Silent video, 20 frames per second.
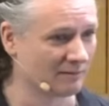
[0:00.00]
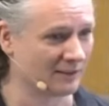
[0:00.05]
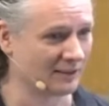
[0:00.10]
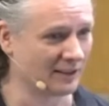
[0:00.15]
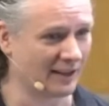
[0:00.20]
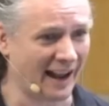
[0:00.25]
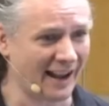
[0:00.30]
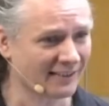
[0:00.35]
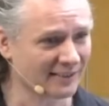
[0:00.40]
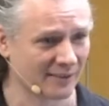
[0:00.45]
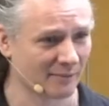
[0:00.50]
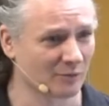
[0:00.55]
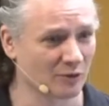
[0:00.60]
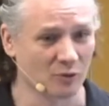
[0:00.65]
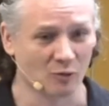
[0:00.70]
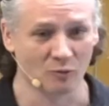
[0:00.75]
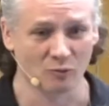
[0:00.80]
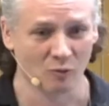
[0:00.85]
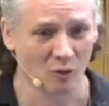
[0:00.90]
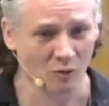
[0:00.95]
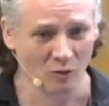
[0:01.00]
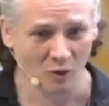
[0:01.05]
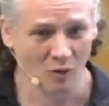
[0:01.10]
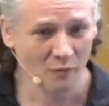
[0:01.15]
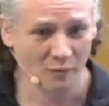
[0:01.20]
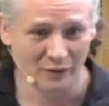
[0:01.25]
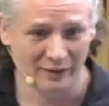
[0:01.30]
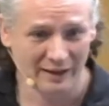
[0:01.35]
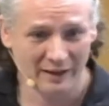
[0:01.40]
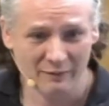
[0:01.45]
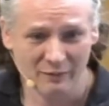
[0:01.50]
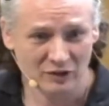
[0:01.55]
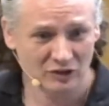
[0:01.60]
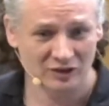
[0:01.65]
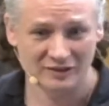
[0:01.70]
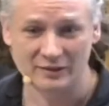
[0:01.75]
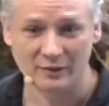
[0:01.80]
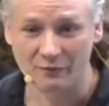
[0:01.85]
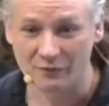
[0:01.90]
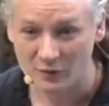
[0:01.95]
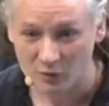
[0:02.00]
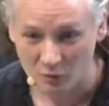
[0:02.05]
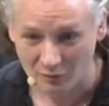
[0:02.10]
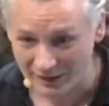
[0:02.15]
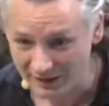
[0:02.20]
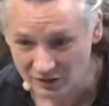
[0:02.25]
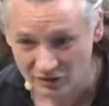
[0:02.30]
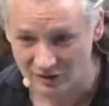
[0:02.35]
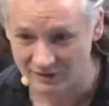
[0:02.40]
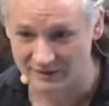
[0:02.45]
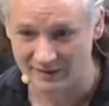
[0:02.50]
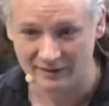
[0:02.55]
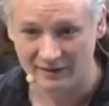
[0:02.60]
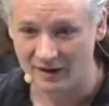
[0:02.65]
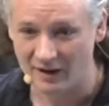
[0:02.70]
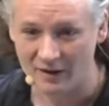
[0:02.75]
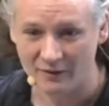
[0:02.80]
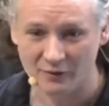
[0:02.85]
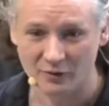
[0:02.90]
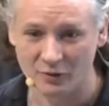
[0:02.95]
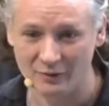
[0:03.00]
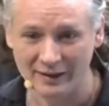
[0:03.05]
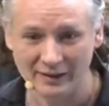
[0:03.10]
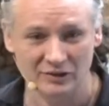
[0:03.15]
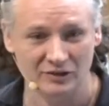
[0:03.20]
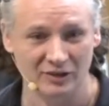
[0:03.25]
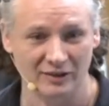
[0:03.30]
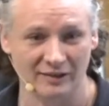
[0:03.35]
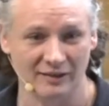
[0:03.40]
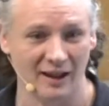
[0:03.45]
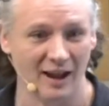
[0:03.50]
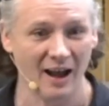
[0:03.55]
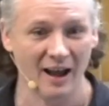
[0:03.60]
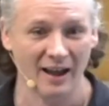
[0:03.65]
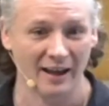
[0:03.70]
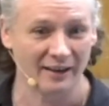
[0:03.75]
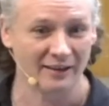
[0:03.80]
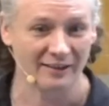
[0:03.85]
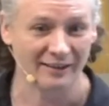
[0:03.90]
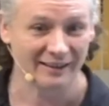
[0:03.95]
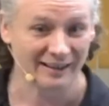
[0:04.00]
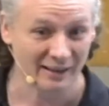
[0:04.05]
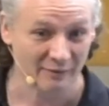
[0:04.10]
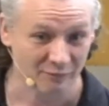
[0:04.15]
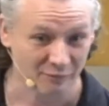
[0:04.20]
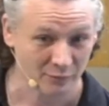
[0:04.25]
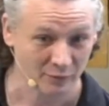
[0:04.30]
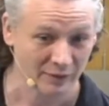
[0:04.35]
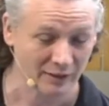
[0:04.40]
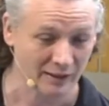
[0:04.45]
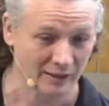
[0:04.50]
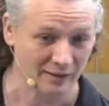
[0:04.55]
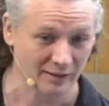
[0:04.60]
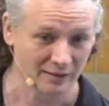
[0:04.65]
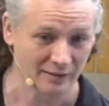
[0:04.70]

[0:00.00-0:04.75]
ask him to roll over even just a few inches in the other direction, I could get free.